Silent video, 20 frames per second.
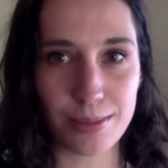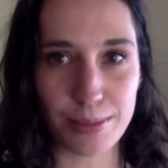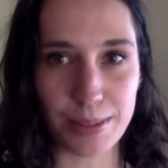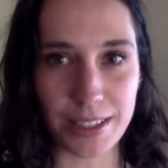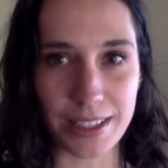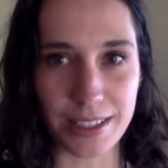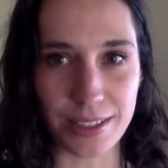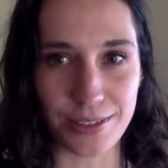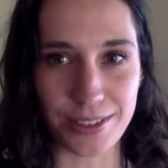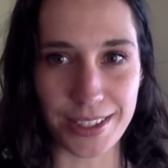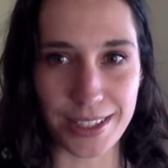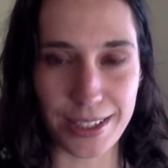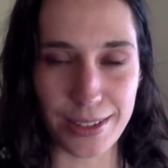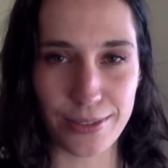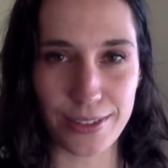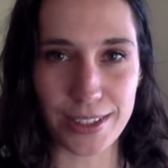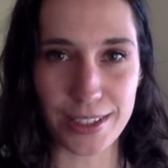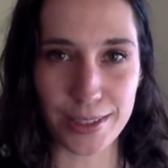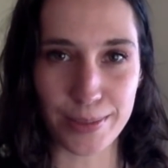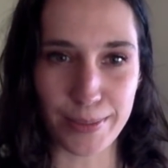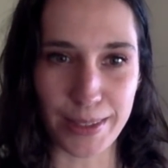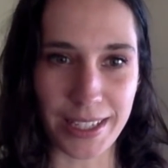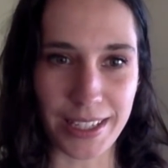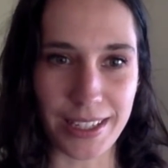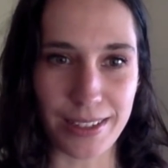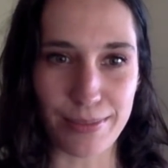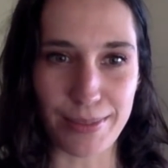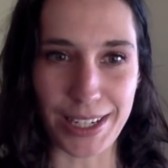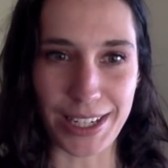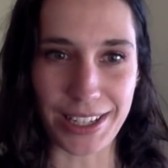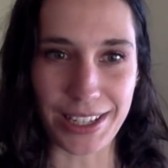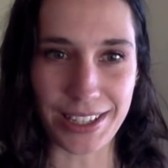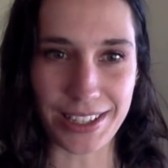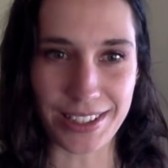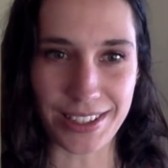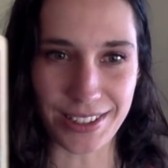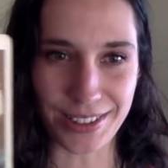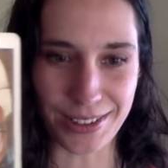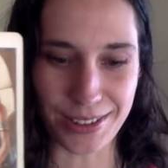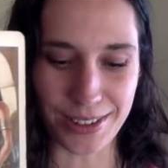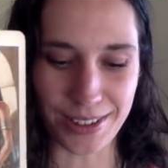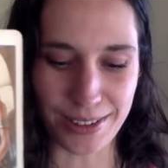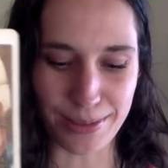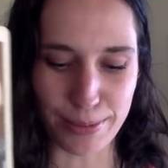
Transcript: because it was given to me many years ago